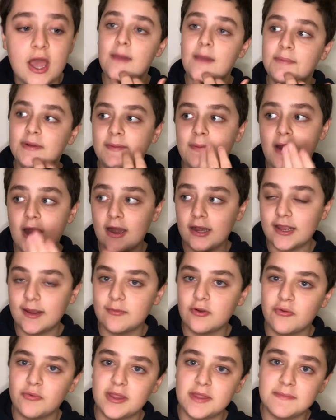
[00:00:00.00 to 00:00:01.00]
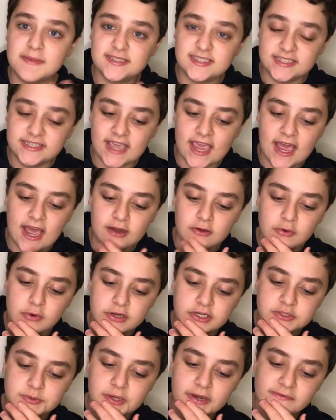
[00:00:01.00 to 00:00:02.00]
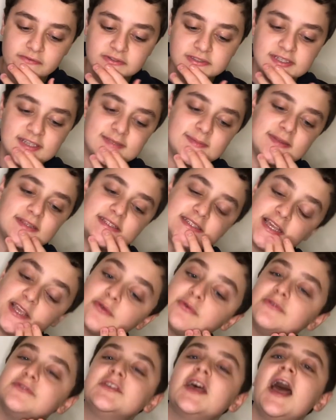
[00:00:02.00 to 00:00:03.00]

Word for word: but apparently I'm not really missing out, according to what everyone says about the sequels.